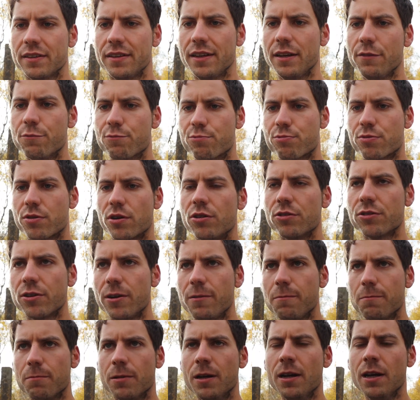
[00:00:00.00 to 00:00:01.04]
They've
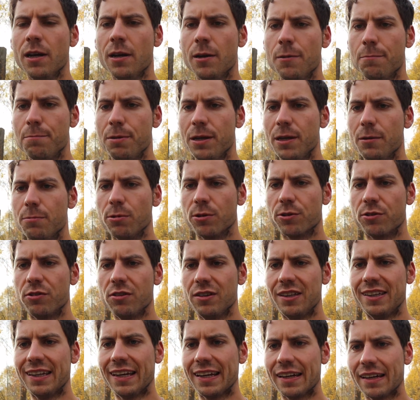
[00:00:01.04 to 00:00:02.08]
programmed people
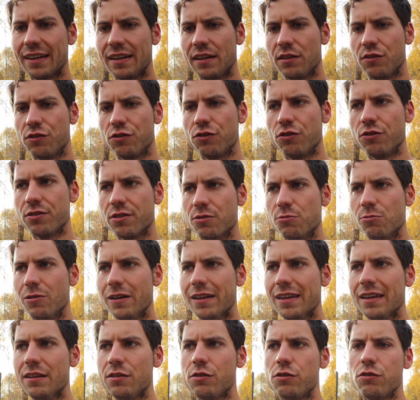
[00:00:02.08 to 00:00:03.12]
to think in a certain
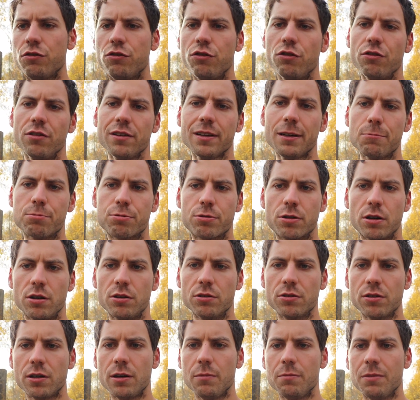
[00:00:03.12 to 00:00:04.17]
way. They certainly
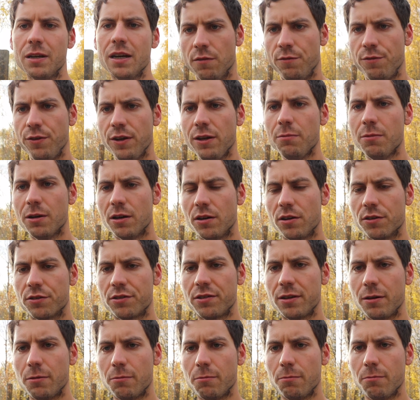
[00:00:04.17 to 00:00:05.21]
programmed
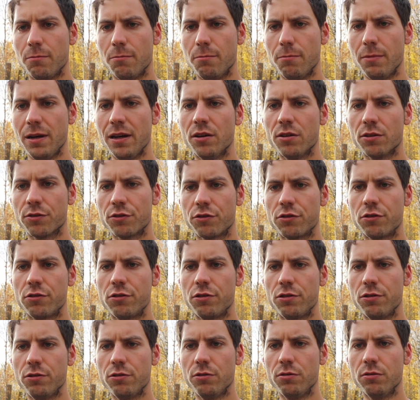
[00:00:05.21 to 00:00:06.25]
females and males
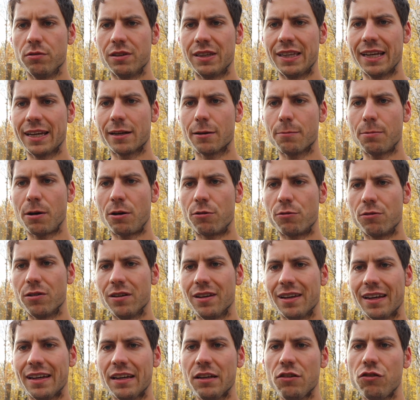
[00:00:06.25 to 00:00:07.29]
to think about
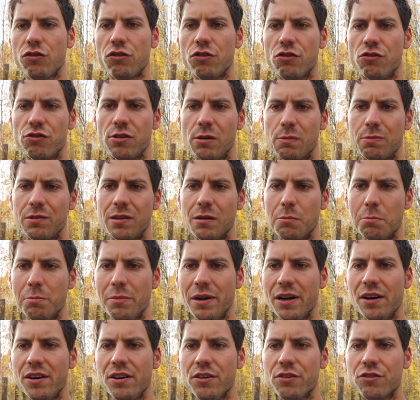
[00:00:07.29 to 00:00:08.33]
relationships and
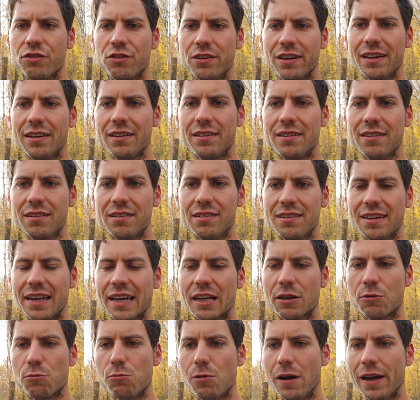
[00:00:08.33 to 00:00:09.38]
marriage in a distinct